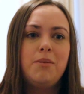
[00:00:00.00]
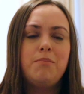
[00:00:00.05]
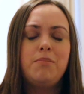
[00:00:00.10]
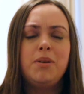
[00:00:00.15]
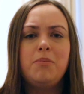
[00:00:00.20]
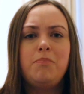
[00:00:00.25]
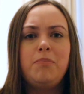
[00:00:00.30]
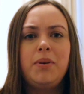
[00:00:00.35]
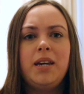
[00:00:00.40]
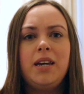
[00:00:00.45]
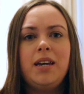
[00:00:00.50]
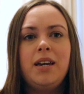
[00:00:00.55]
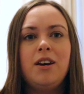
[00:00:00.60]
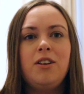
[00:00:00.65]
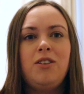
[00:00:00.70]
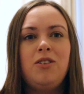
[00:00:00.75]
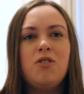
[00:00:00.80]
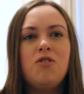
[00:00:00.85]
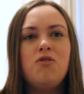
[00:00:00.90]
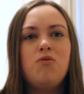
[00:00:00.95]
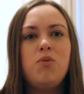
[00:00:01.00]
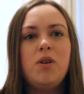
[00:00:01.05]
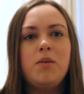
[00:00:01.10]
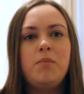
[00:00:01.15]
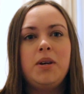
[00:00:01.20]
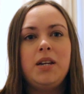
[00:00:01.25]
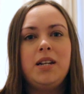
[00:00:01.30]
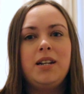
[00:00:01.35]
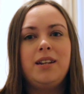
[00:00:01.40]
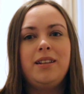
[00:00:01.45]
But B, a lot of
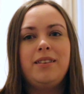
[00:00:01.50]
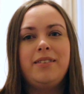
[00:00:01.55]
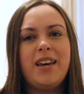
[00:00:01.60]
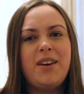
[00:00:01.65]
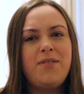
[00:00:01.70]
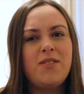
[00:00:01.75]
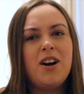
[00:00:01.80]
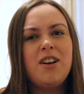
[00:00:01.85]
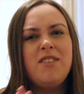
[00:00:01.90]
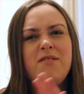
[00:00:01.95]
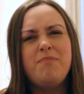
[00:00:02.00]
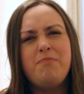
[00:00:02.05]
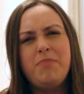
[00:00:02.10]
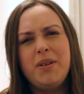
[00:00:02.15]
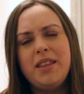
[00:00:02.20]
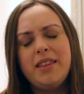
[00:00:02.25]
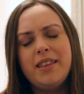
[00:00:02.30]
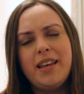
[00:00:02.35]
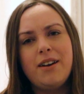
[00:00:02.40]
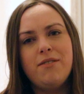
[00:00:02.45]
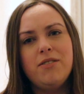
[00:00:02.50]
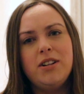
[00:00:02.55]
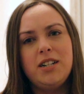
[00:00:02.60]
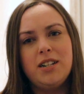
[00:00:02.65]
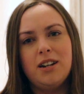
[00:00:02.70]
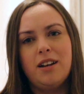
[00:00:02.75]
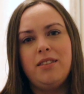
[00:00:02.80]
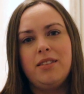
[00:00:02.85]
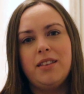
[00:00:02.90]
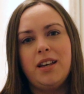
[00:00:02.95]
women, they've kind of been there and
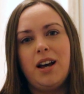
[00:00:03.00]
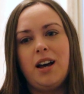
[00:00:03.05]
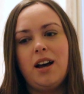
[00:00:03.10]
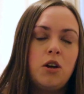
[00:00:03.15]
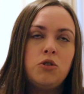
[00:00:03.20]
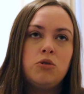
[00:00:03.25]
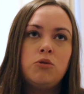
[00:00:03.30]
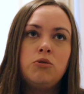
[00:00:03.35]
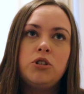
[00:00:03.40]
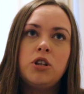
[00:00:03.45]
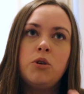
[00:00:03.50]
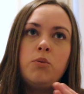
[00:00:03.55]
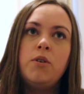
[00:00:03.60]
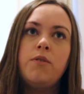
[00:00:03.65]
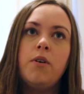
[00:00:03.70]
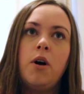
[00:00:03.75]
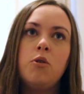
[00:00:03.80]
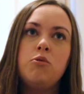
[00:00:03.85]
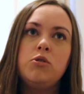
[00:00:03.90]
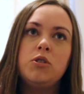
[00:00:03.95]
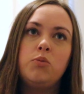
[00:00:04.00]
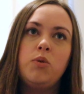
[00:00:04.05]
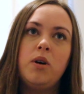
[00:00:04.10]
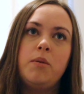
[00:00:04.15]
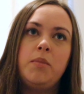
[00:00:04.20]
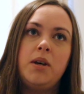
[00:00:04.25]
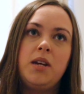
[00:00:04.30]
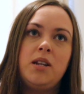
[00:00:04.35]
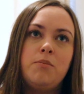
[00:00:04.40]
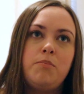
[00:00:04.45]
done that. And also with older
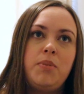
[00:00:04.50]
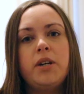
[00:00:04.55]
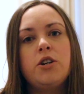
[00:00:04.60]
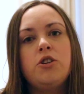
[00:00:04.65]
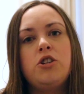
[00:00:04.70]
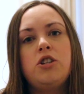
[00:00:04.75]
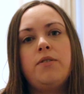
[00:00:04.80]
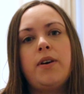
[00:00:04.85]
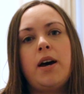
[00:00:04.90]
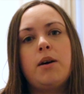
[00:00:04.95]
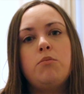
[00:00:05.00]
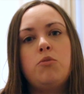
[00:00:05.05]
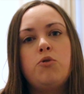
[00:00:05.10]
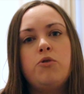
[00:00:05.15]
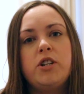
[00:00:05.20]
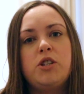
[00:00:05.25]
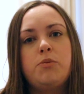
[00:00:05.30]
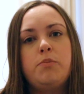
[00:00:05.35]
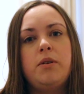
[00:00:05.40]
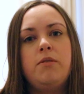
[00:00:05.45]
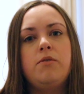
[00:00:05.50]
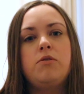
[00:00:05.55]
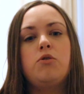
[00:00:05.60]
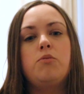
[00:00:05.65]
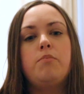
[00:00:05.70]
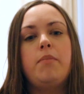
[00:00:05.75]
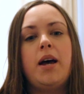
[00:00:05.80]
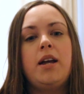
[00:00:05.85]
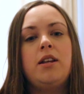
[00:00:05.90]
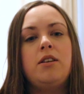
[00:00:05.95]
women, because you've had more experience
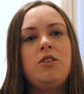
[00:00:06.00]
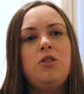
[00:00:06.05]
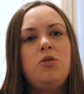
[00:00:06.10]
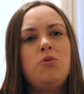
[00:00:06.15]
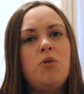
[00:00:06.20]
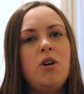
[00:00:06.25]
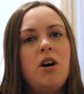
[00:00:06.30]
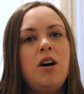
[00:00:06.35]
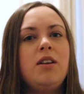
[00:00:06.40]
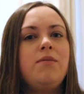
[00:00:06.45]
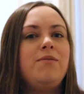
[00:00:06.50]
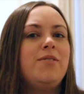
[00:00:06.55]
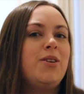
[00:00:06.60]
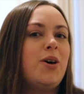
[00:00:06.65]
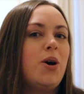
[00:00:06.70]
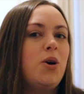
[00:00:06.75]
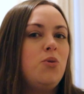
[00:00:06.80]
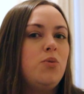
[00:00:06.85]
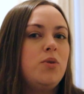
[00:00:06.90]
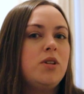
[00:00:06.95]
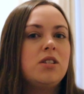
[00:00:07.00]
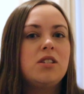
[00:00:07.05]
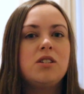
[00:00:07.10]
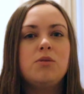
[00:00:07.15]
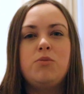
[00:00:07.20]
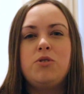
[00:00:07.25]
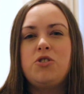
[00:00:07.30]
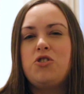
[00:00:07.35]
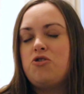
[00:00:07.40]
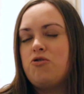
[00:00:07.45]
with men, you'll kind of know when
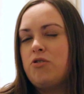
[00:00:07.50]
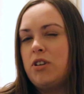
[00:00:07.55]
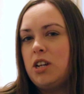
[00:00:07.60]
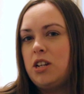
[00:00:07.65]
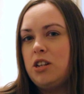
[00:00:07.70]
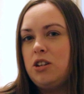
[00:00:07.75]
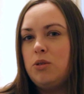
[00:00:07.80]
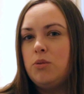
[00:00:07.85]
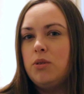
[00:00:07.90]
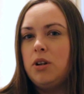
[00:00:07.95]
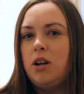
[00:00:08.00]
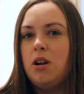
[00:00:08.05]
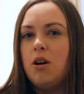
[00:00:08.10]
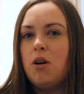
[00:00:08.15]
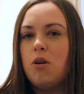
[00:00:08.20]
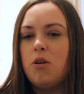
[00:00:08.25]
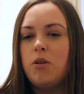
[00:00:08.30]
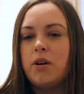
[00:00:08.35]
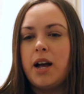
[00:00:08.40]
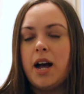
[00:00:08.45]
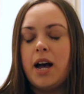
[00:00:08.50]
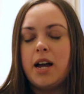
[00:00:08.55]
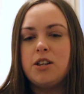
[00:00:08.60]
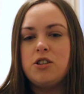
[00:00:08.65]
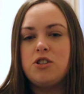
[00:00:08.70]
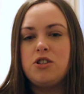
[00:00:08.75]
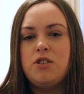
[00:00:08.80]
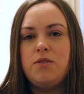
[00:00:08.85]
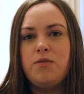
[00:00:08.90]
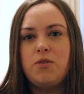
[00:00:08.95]
someone's stringing you along.
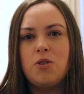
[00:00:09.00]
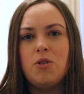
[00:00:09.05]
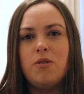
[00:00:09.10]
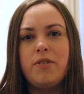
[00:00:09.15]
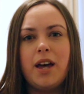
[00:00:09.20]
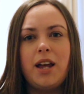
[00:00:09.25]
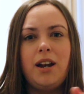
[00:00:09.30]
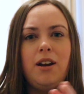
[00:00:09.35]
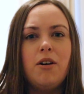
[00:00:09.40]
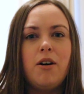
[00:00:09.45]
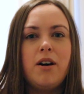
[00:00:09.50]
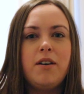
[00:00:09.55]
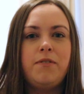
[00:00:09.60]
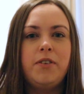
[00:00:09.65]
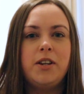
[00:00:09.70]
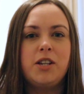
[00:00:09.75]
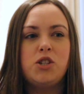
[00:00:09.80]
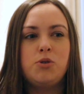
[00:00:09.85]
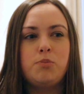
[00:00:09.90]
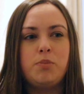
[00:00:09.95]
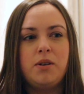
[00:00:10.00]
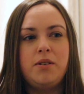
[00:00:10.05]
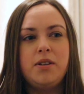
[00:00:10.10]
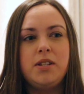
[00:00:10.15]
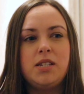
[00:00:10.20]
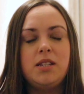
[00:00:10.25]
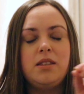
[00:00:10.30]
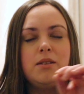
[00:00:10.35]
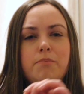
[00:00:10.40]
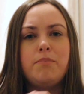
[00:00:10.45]
And you've got that life
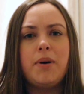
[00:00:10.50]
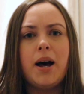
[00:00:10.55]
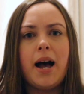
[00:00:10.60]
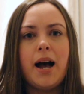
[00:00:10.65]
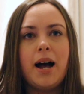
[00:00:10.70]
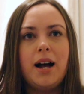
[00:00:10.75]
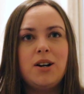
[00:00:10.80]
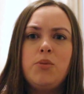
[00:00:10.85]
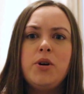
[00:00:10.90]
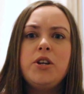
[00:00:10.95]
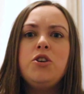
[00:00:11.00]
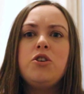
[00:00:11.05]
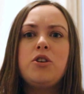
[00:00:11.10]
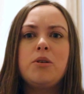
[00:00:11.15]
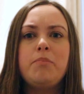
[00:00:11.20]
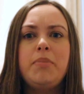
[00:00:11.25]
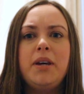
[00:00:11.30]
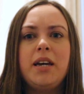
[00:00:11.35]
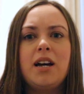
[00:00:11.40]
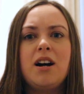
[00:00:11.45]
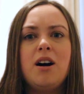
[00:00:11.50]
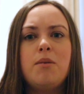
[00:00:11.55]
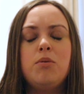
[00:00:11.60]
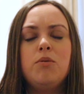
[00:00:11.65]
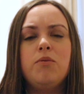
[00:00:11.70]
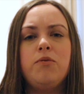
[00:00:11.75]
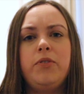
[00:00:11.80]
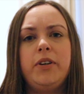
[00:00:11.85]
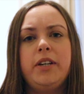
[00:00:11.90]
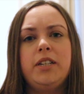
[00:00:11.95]
experience in the bag where you can pick up
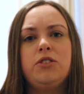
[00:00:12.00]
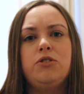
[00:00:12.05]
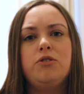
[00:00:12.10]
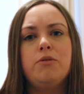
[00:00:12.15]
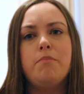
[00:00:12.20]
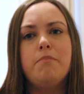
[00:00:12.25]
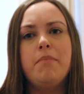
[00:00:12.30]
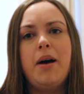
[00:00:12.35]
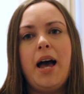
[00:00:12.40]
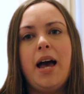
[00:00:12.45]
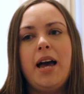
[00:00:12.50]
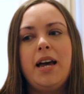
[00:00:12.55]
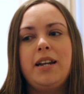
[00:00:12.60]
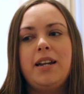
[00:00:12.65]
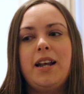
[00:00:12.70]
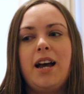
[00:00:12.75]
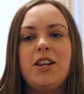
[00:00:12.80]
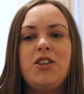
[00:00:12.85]
on things from men.